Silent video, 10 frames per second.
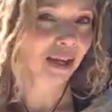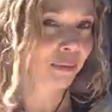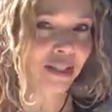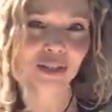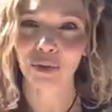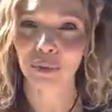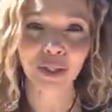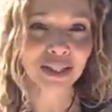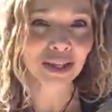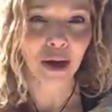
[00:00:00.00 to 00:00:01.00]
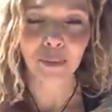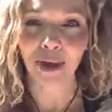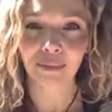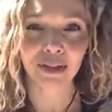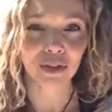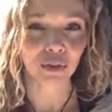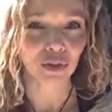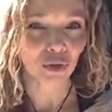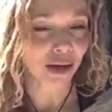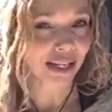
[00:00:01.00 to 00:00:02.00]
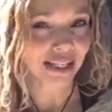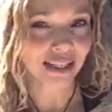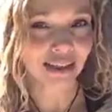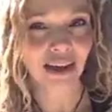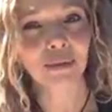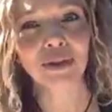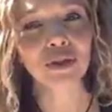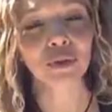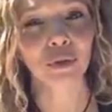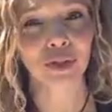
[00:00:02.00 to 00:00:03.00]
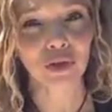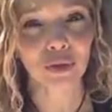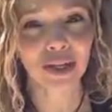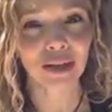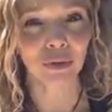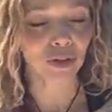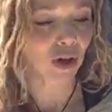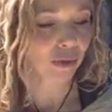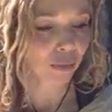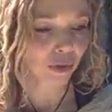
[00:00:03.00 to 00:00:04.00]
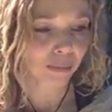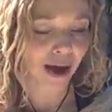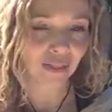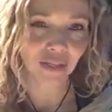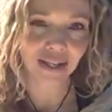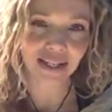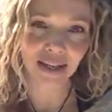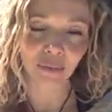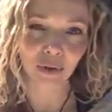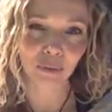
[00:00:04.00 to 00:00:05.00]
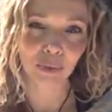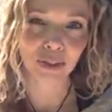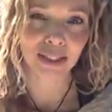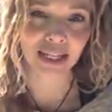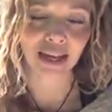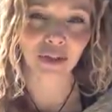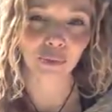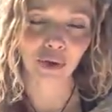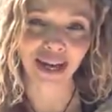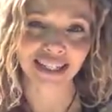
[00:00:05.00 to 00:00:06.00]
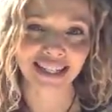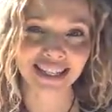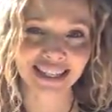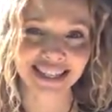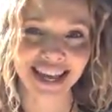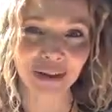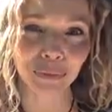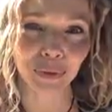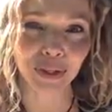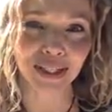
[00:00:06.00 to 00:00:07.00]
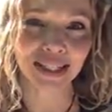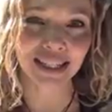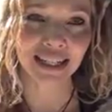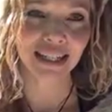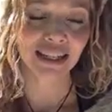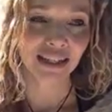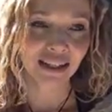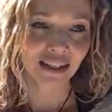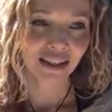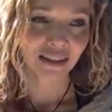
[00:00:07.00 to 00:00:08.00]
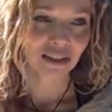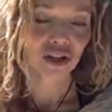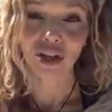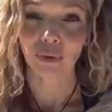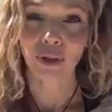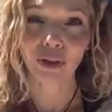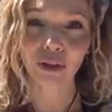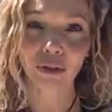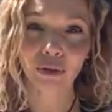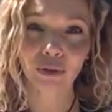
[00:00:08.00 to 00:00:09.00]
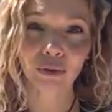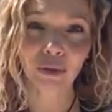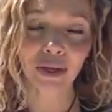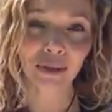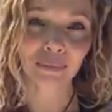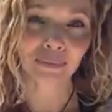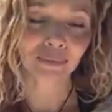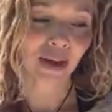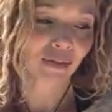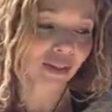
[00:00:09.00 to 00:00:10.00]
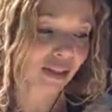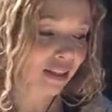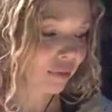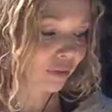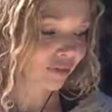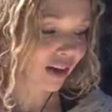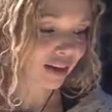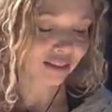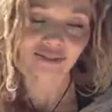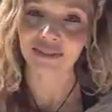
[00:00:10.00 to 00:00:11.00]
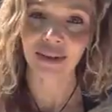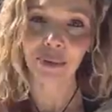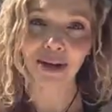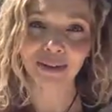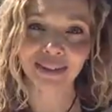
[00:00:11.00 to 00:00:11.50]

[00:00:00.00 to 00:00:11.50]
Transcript: do a workshop, come and do a training, come and do a retreat. We'll talk more about this, and we'll put together practices that would share with you everything that we've got about